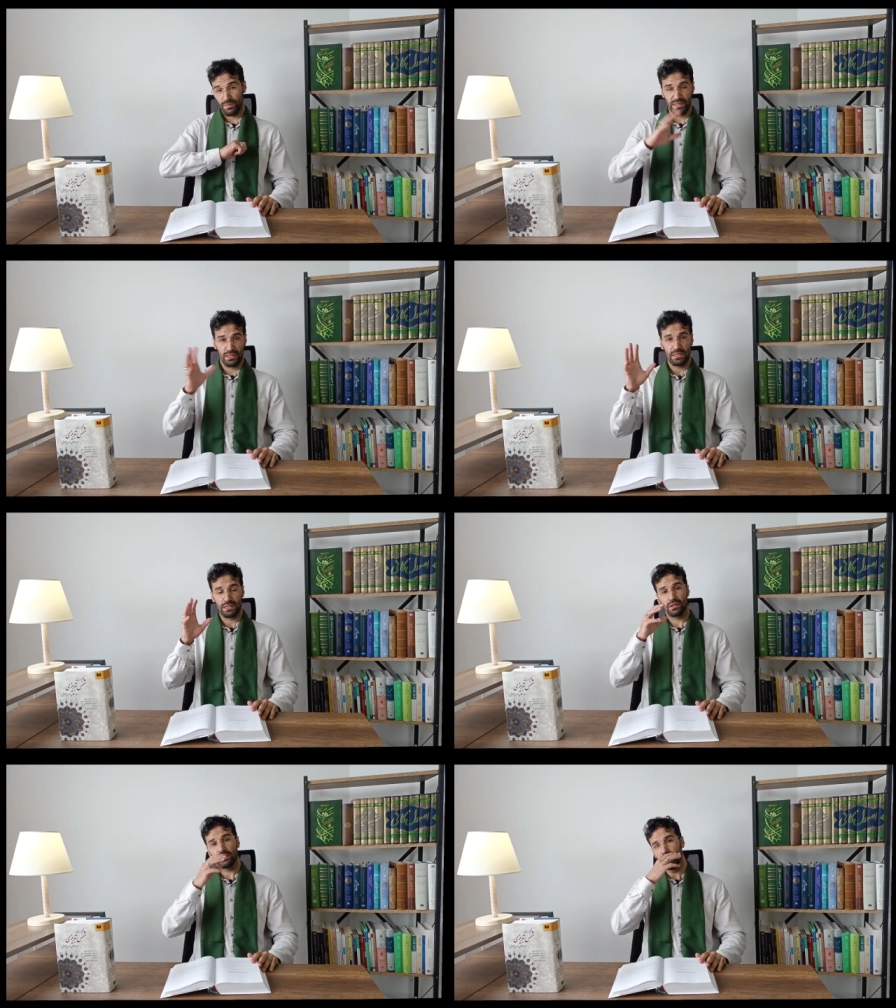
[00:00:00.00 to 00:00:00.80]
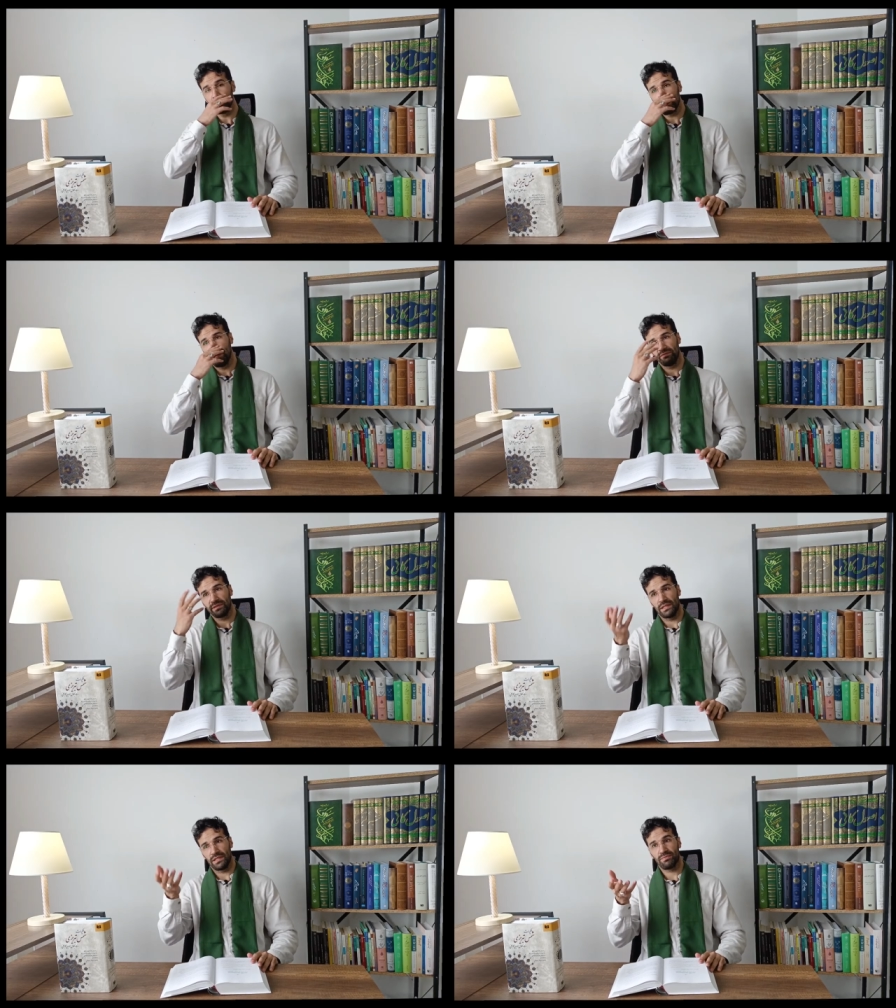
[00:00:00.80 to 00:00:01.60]
rips his clothes off
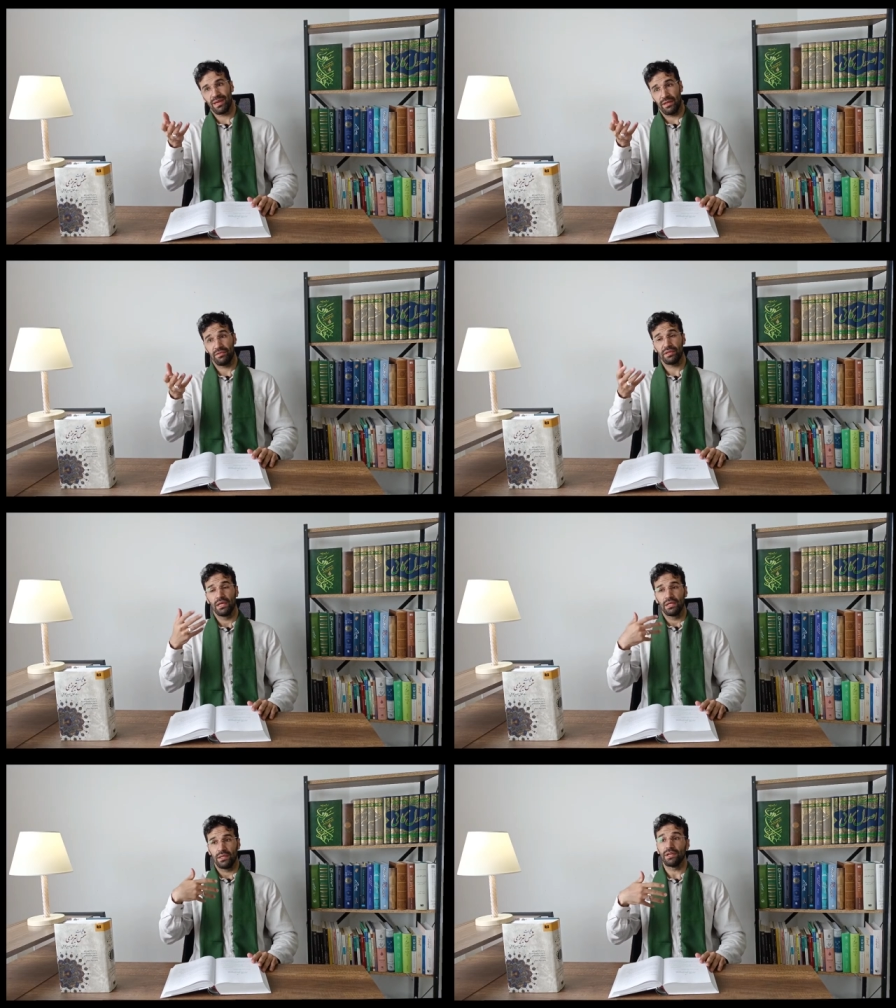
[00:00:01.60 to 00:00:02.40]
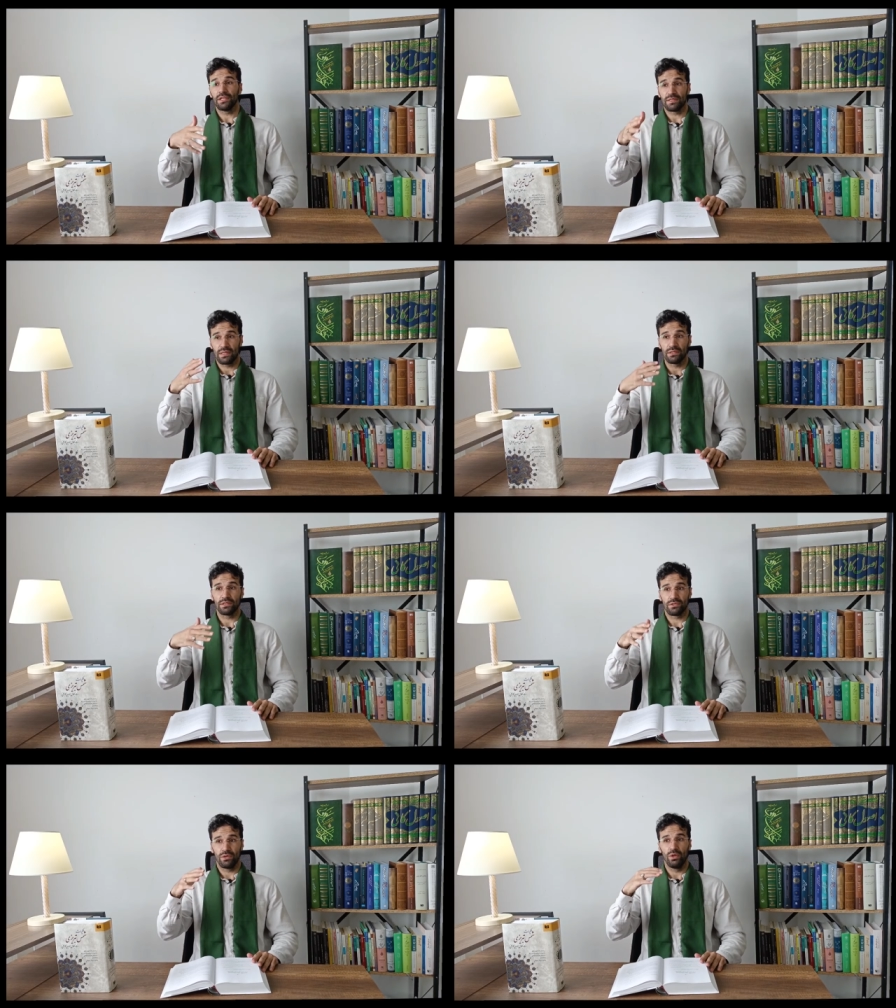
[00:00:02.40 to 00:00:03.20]
in this path that is uh,
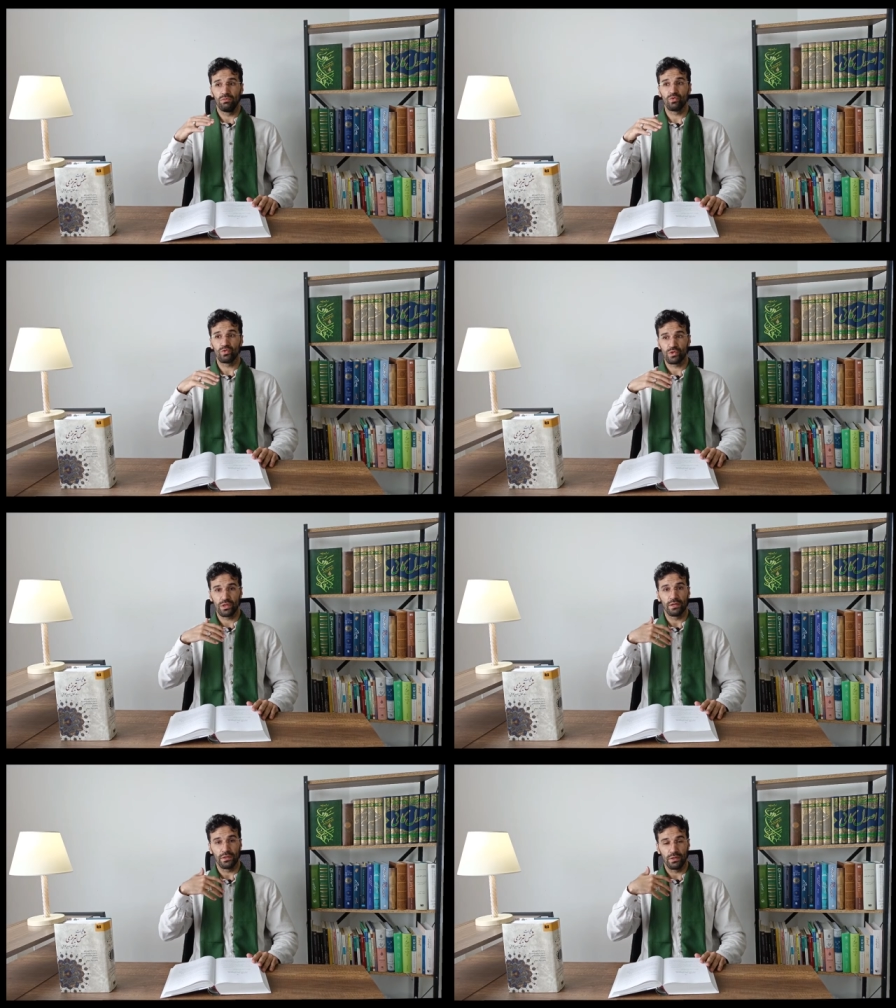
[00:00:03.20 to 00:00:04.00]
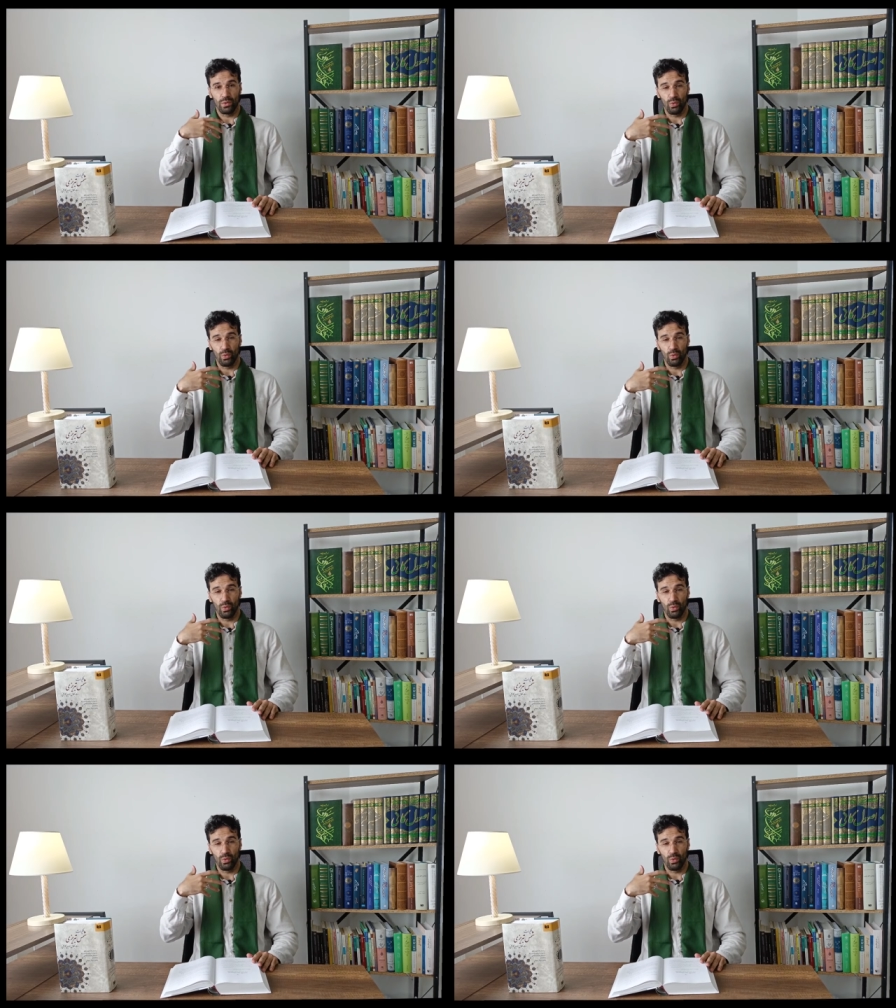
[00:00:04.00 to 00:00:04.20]
the soul moves uh,